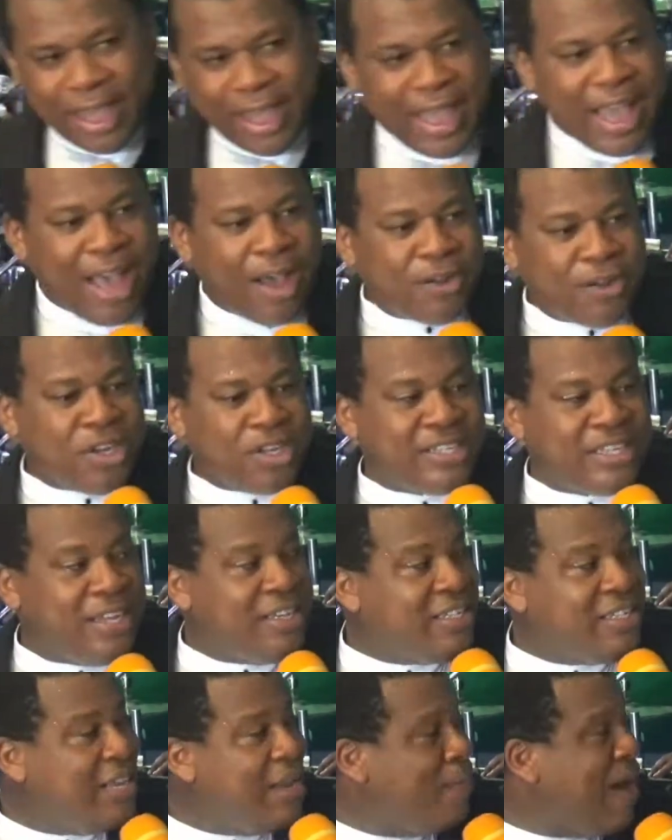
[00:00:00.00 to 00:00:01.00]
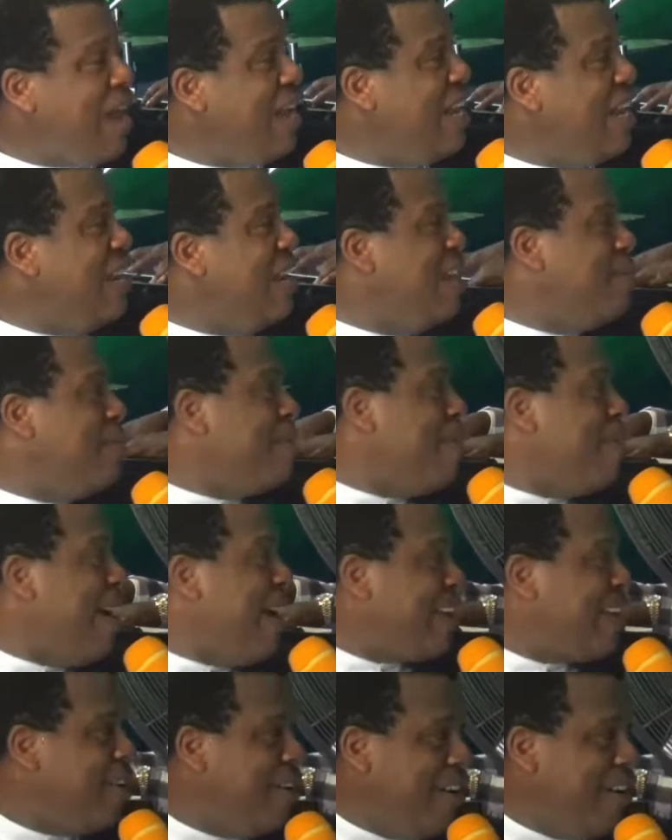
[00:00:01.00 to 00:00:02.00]
I'll just say, Cheba Lili, remember,
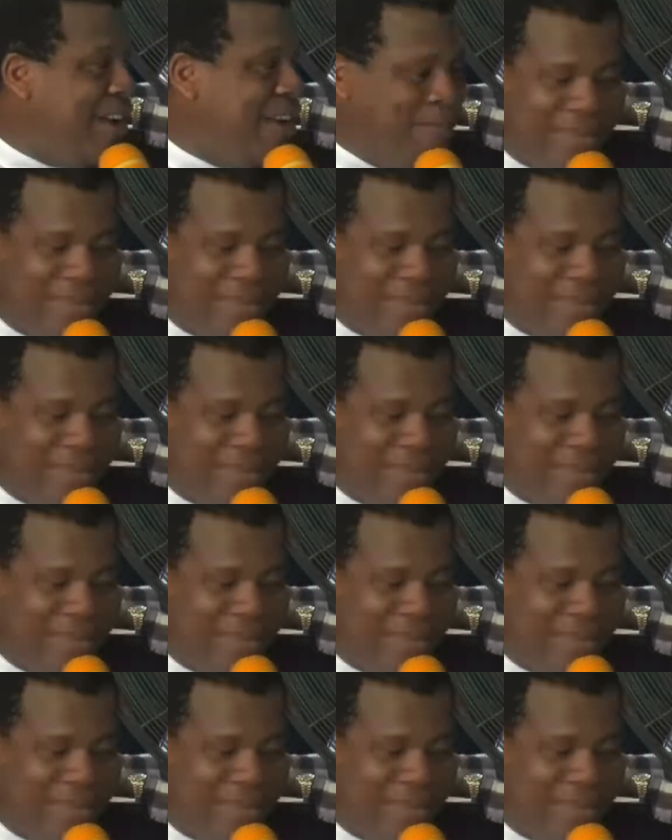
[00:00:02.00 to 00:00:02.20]
cure me.